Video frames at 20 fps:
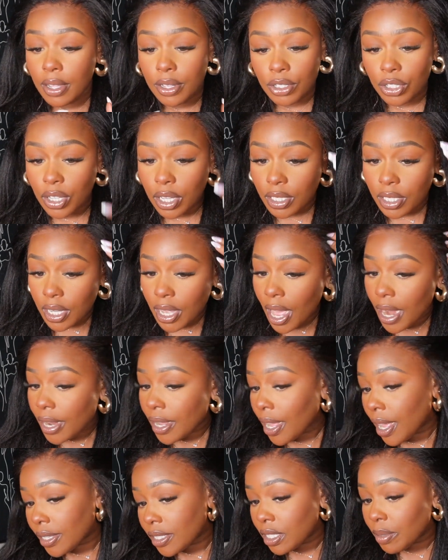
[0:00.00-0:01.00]
just to kind of
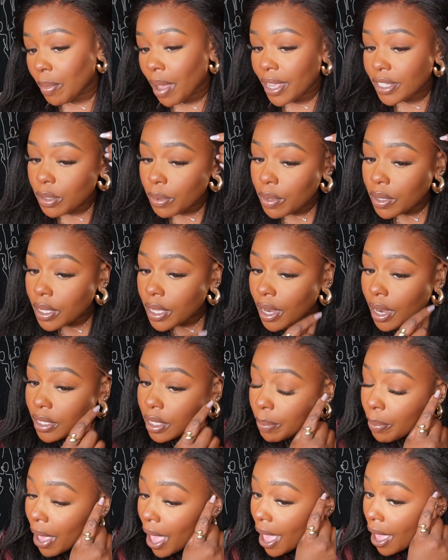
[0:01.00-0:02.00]
customize it when you get out
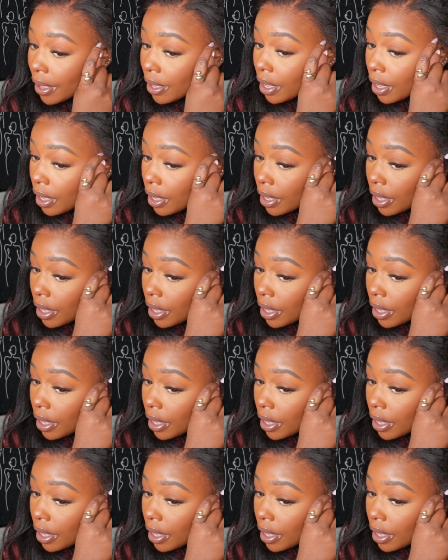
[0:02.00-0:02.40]
the pack.